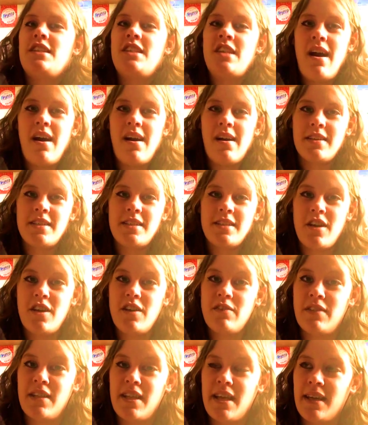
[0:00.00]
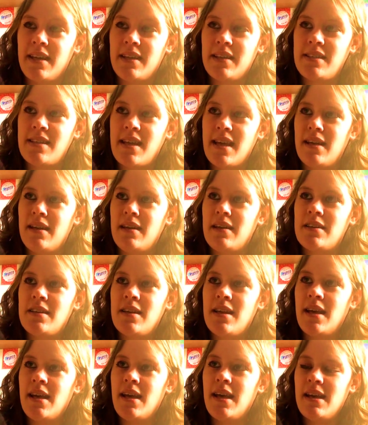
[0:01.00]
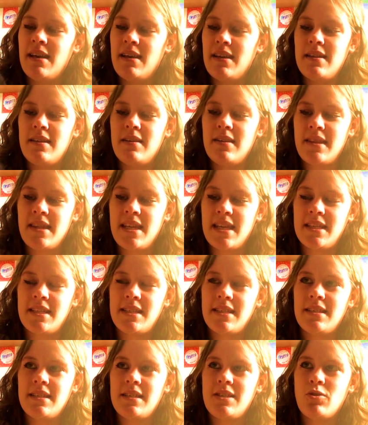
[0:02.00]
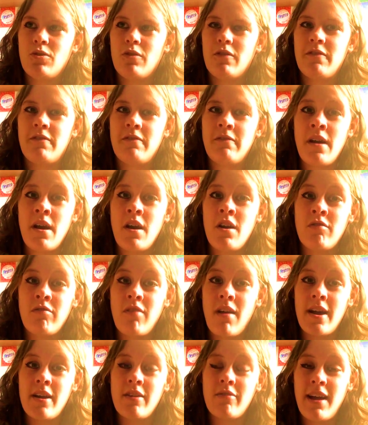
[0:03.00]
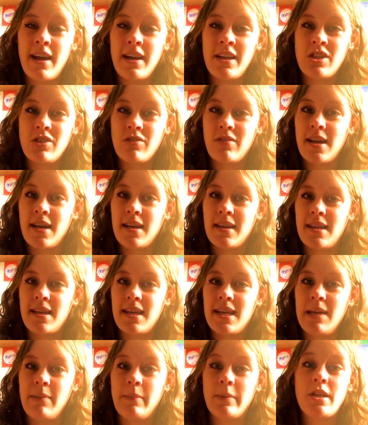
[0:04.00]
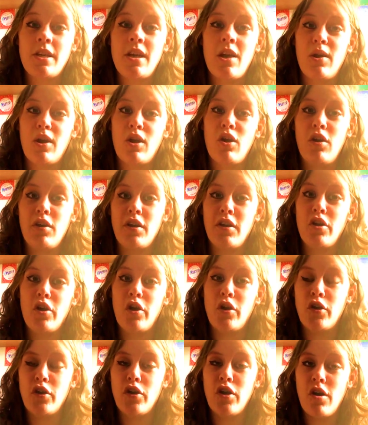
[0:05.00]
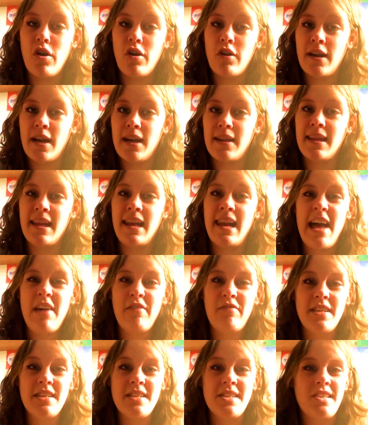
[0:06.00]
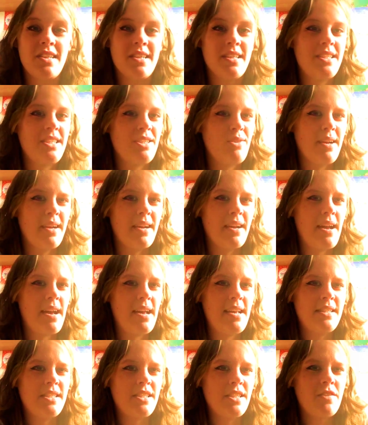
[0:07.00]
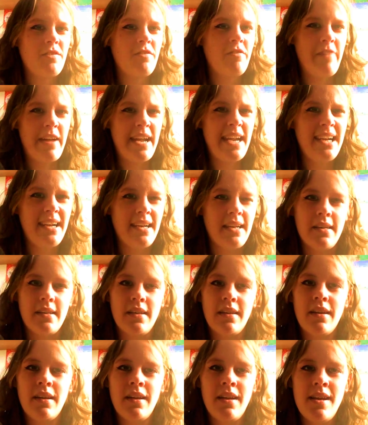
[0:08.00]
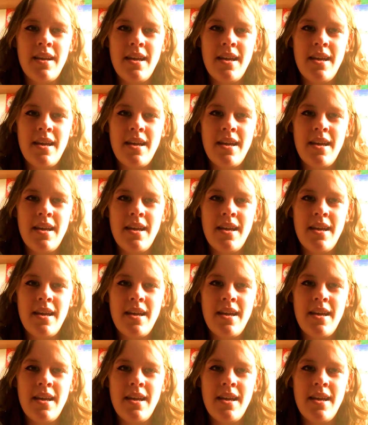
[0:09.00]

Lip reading: task over this, and this sort of far-right rhetoric that keeps going on and on and on, and the left is just doing it, is just failing,